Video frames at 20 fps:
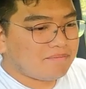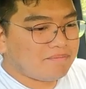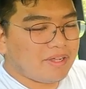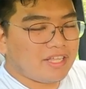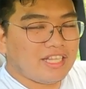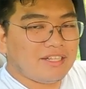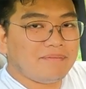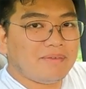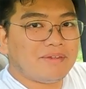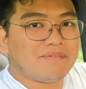
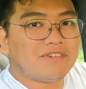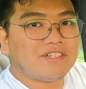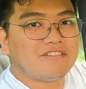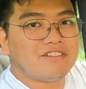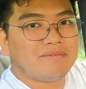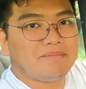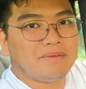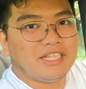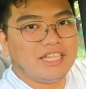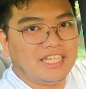many people
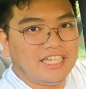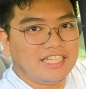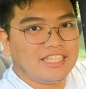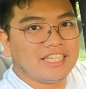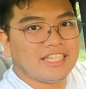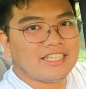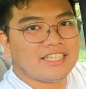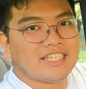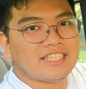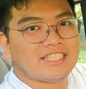will be
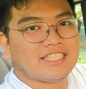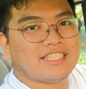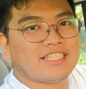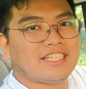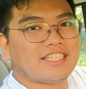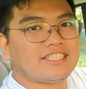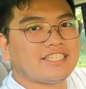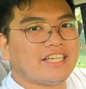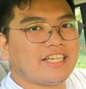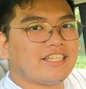treating this as
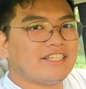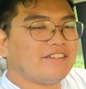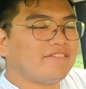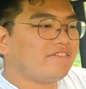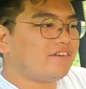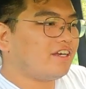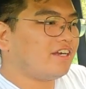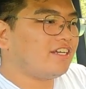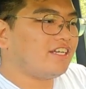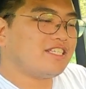an
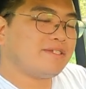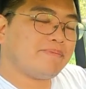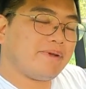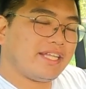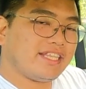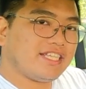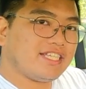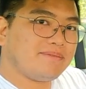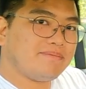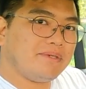executive car
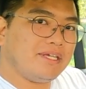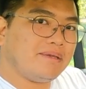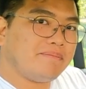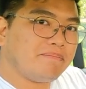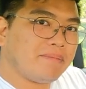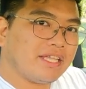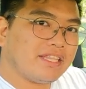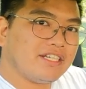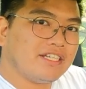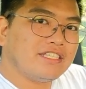despite this
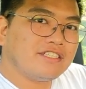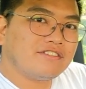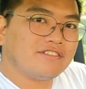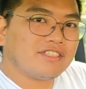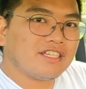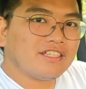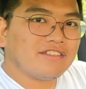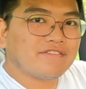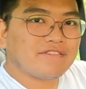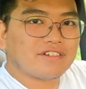being better
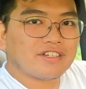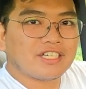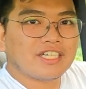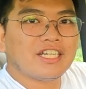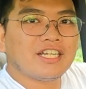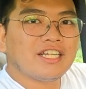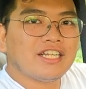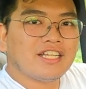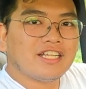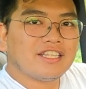suited for
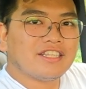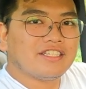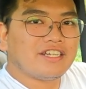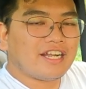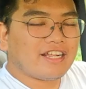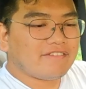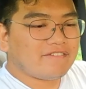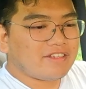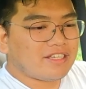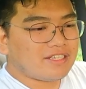
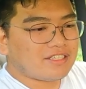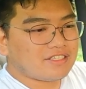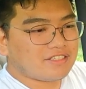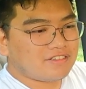driving.